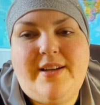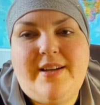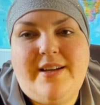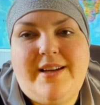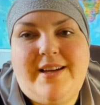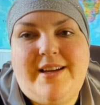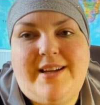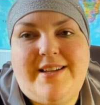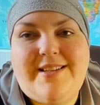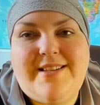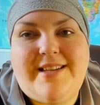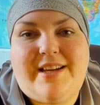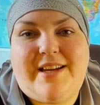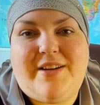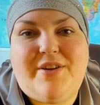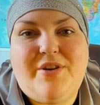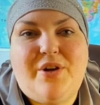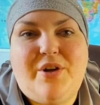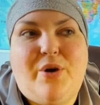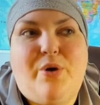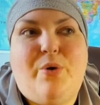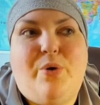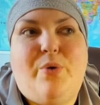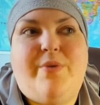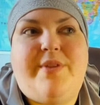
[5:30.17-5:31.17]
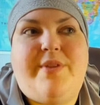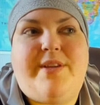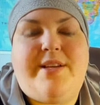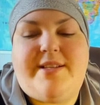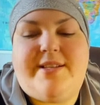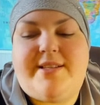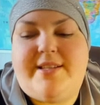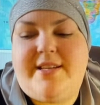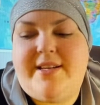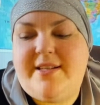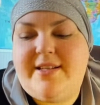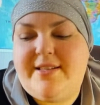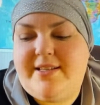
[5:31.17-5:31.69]
It's like, no, these
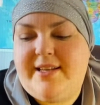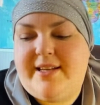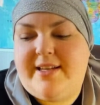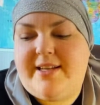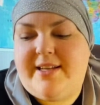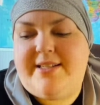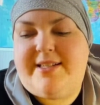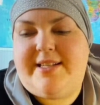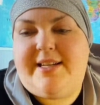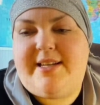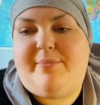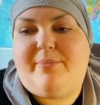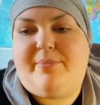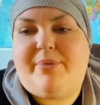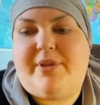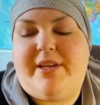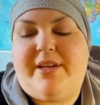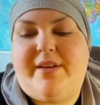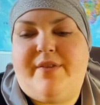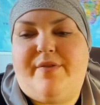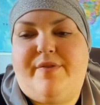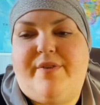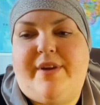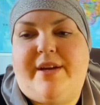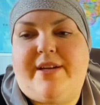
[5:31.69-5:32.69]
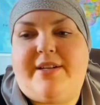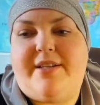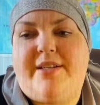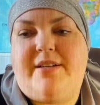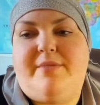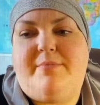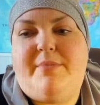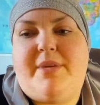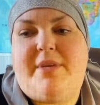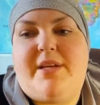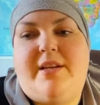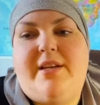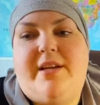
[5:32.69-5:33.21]
things, like, deeply affected
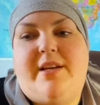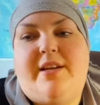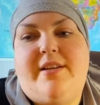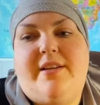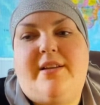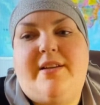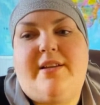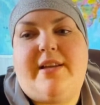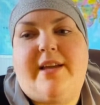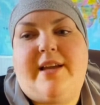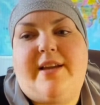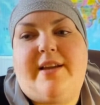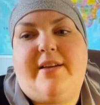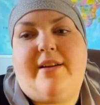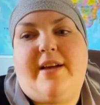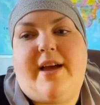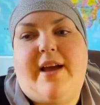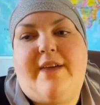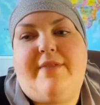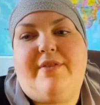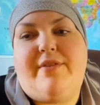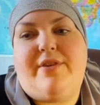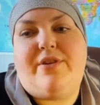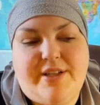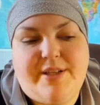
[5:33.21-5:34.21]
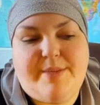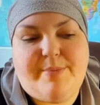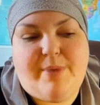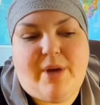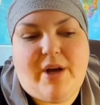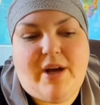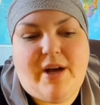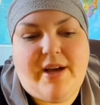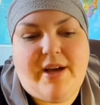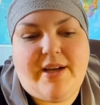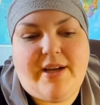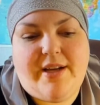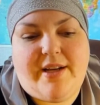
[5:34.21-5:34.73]
me. And, like, I haven't
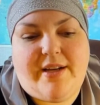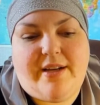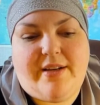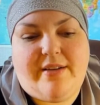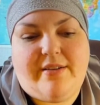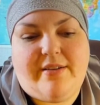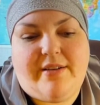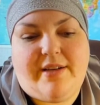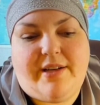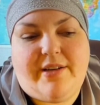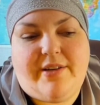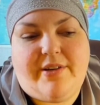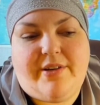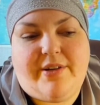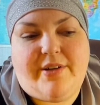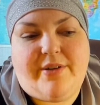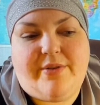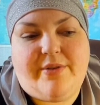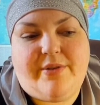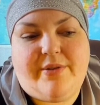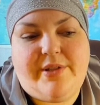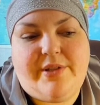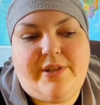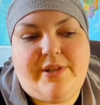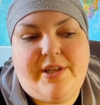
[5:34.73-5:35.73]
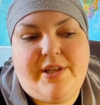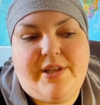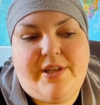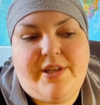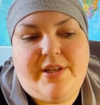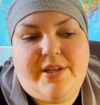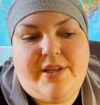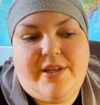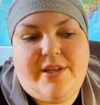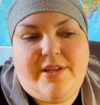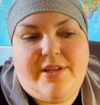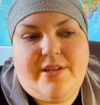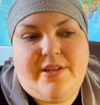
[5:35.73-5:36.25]
taught. And I don't know.
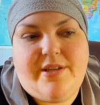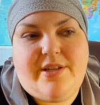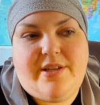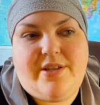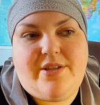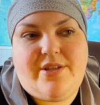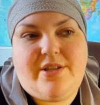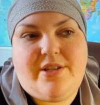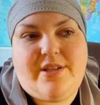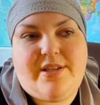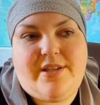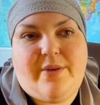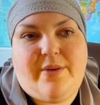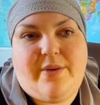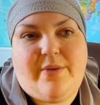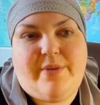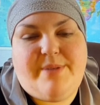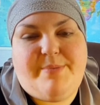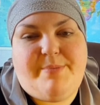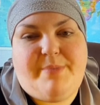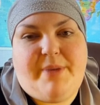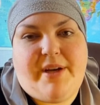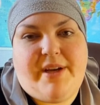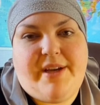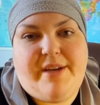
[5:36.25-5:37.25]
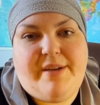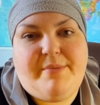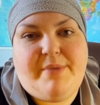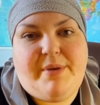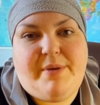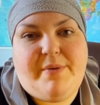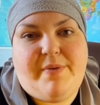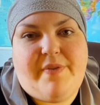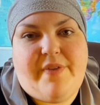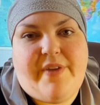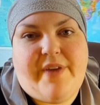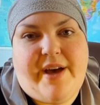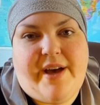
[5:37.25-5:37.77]
So that's just, like, what's bugging me
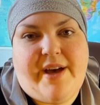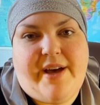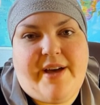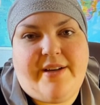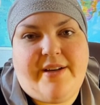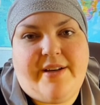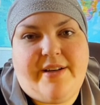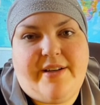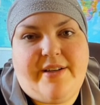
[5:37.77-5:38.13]
with that.